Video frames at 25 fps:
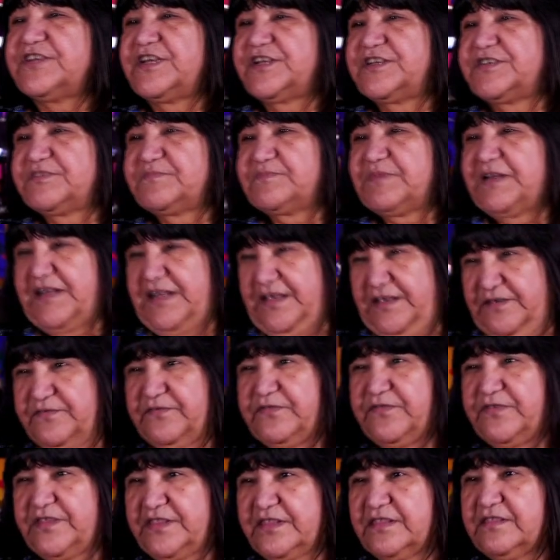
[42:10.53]
changed my life
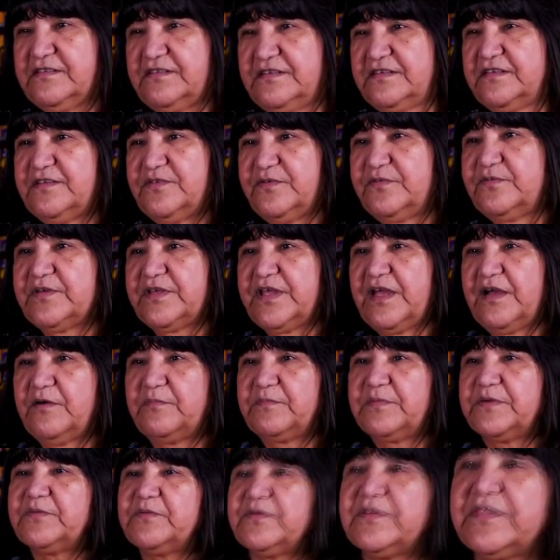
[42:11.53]
with, you know,
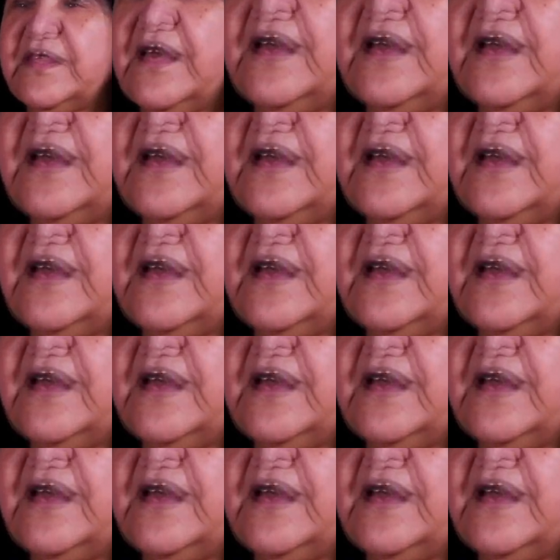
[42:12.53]
helping with